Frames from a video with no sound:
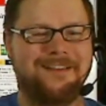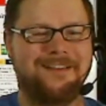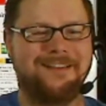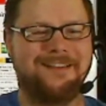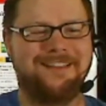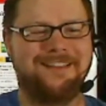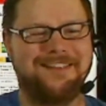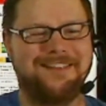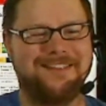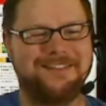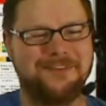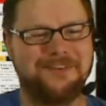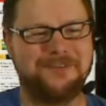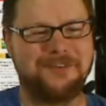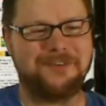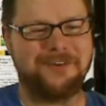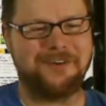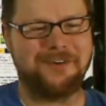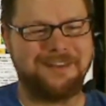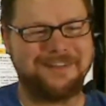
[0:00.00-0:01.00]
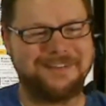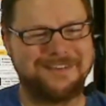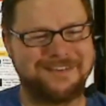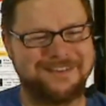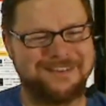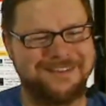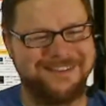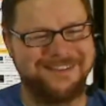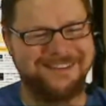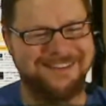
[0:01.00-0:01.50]
and get the little crickets.
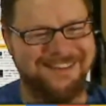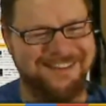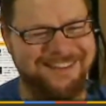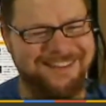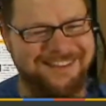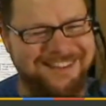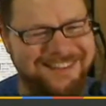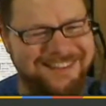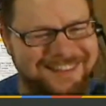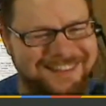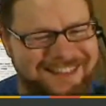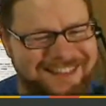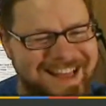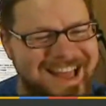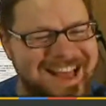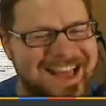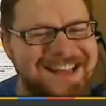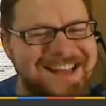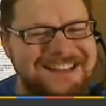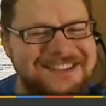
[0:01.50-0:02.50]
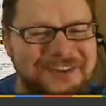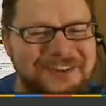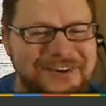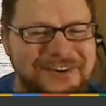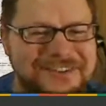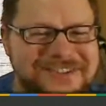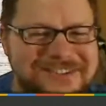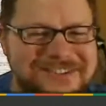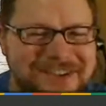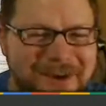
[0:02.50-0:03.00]
It
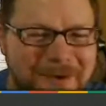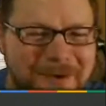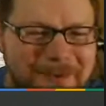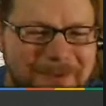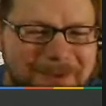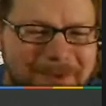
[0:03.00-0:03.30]
took so